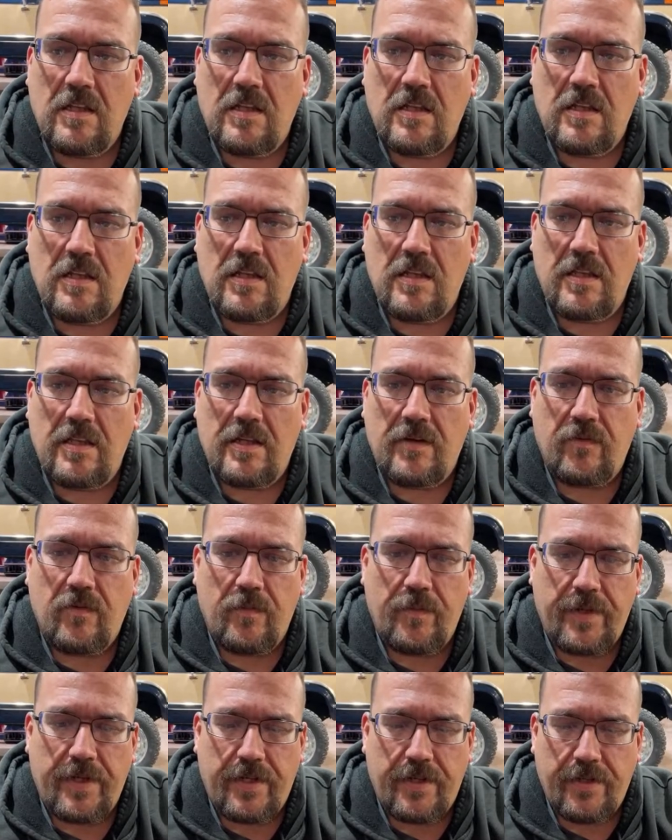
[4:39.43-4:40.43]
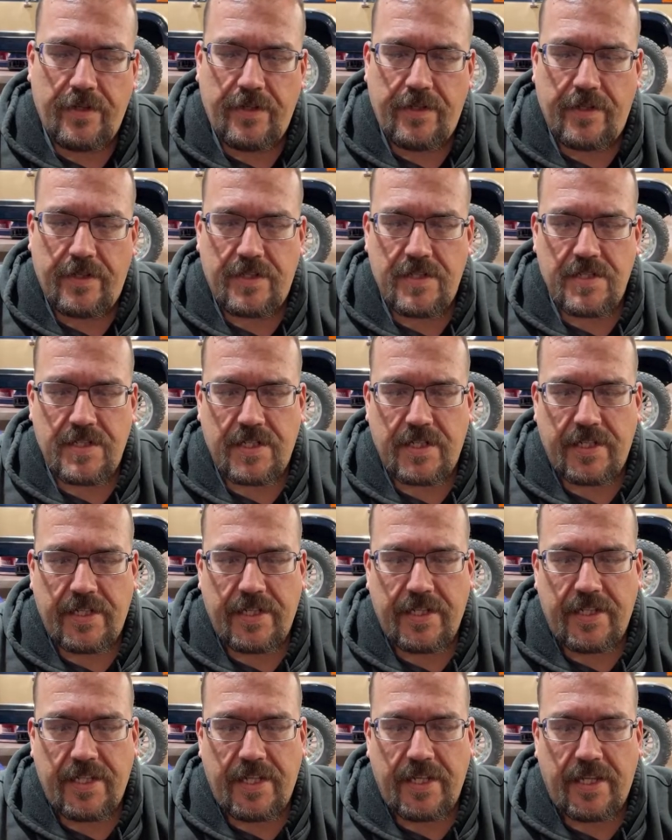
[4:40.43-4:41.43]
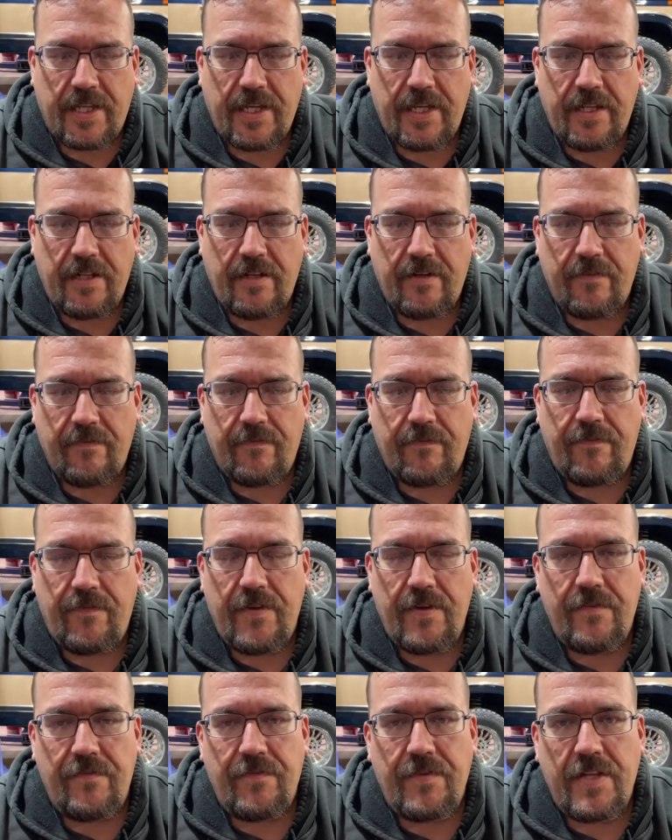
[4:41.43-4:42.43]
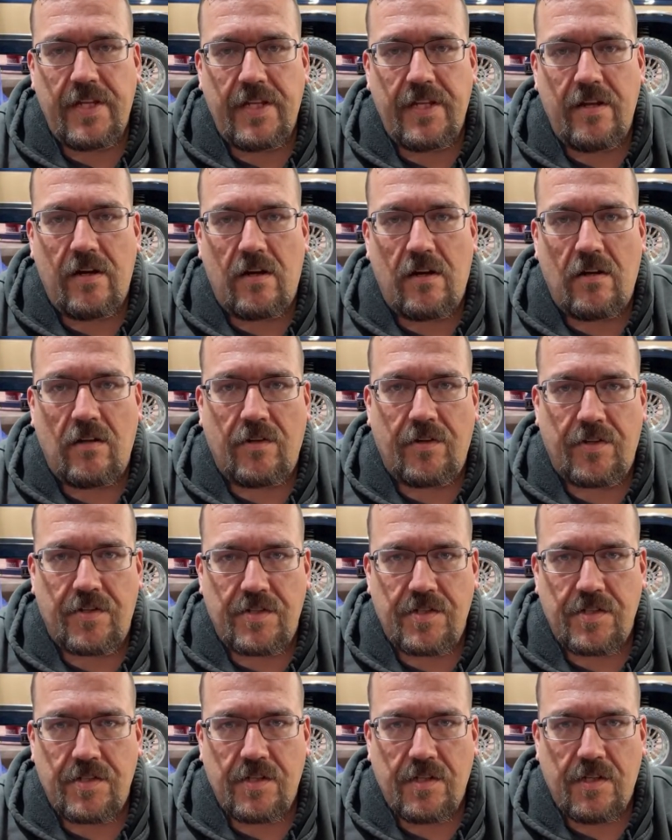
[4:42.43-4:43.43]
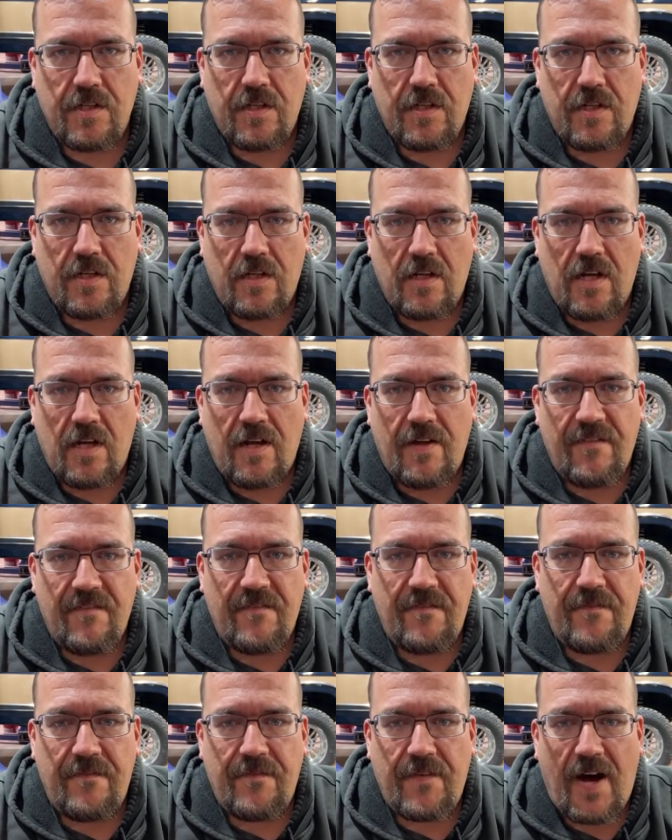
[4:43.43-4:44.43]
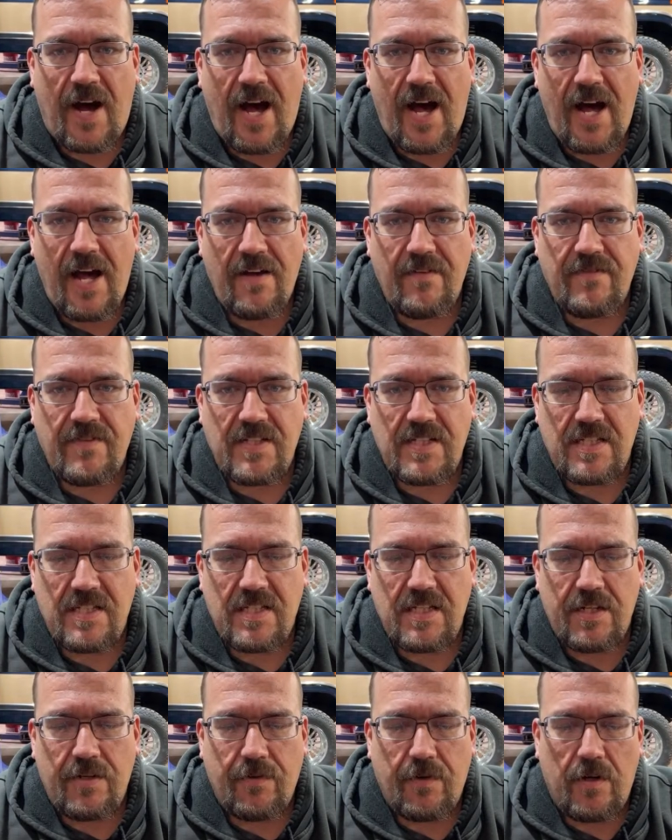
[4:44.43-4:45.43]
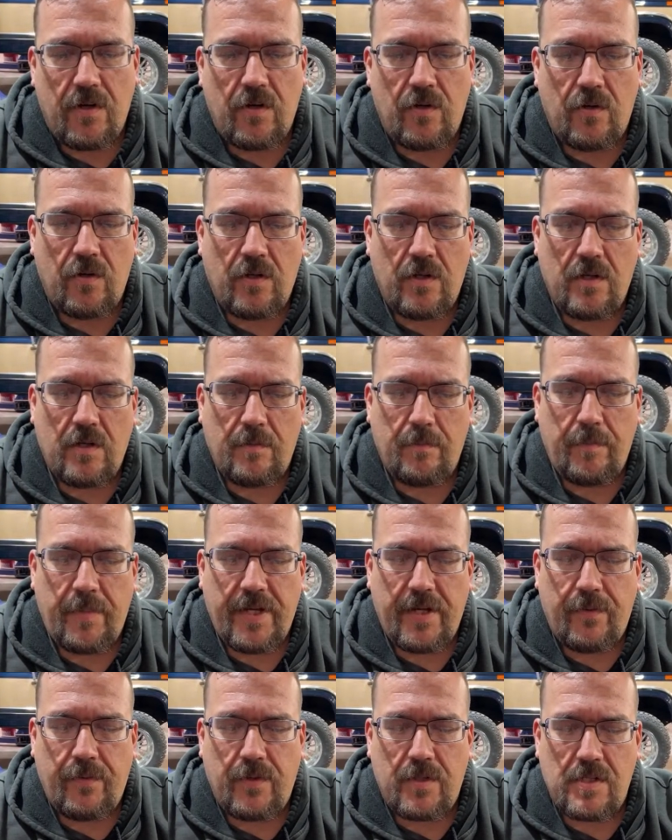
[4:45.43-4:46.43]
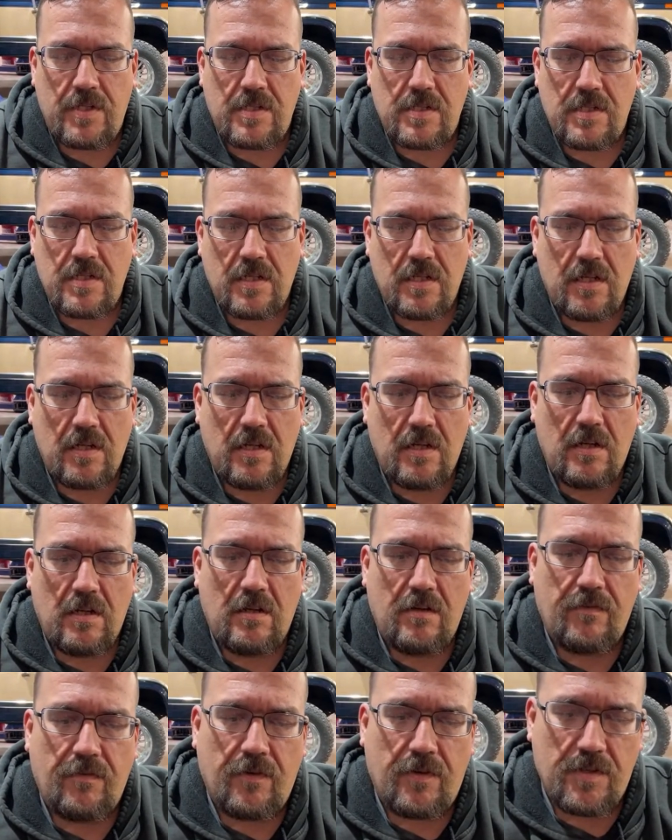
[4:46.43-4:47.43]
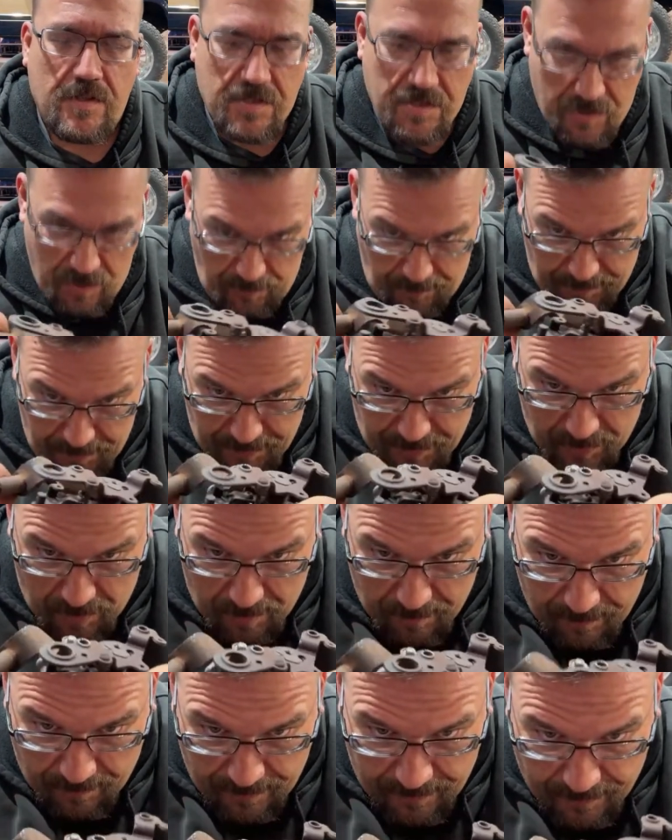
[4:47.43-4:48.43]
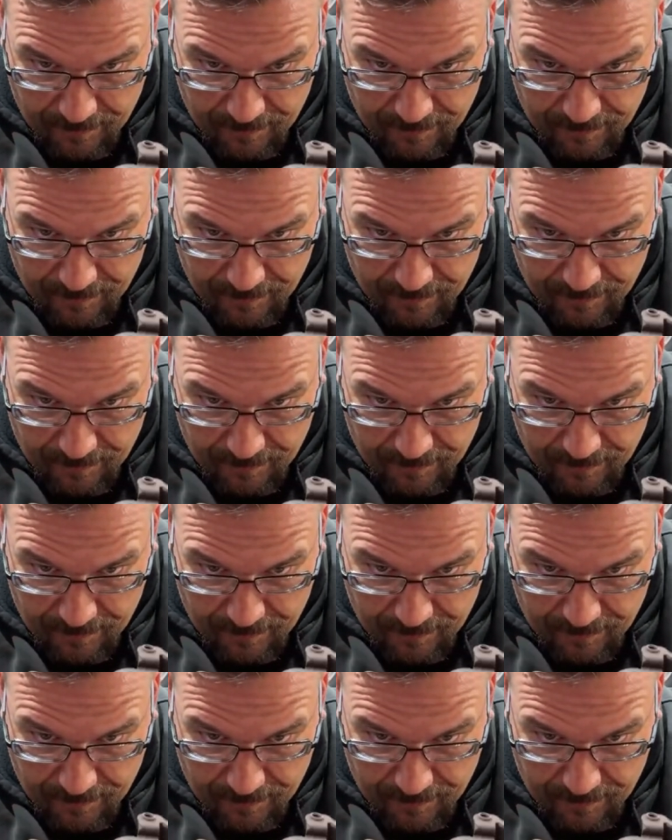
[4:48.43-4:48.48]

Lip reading: I think we'll be good. I just got to get that kit. $50. 50 big ones for a stupid carburetor